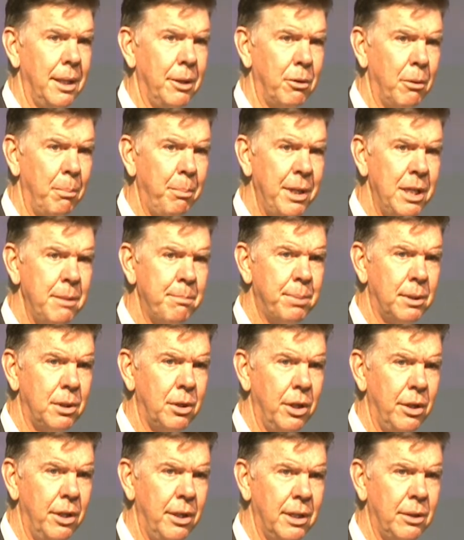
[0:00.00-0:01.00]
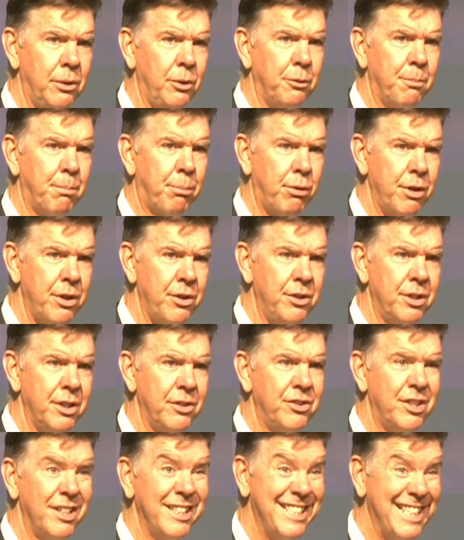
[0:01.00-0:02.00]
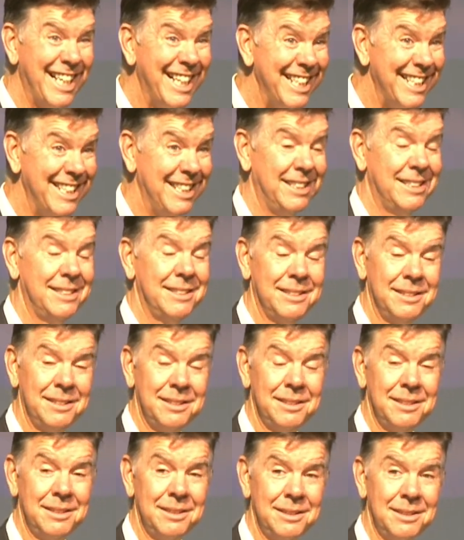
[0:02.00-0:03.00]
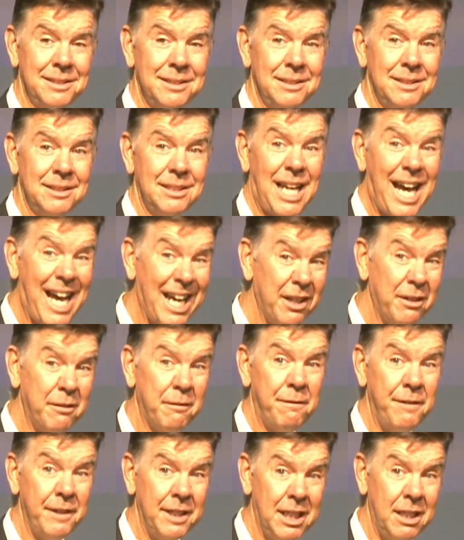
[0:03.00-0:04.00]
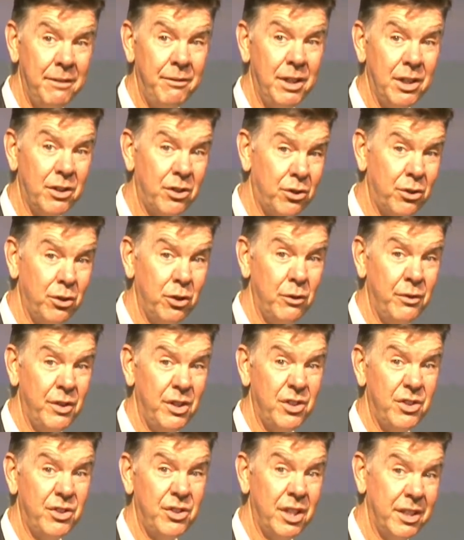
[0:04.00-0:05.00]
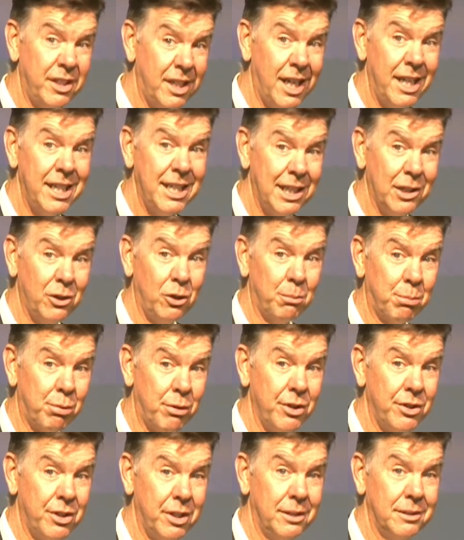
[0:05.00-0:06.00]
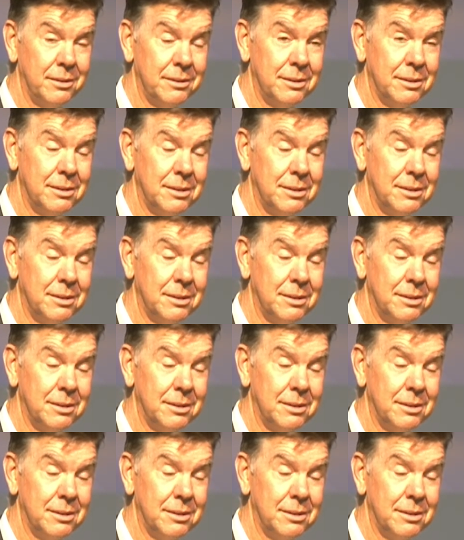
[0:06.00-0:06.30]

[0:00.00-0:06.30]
there are people held prisoner today. Unforgiving servants today held prisoner.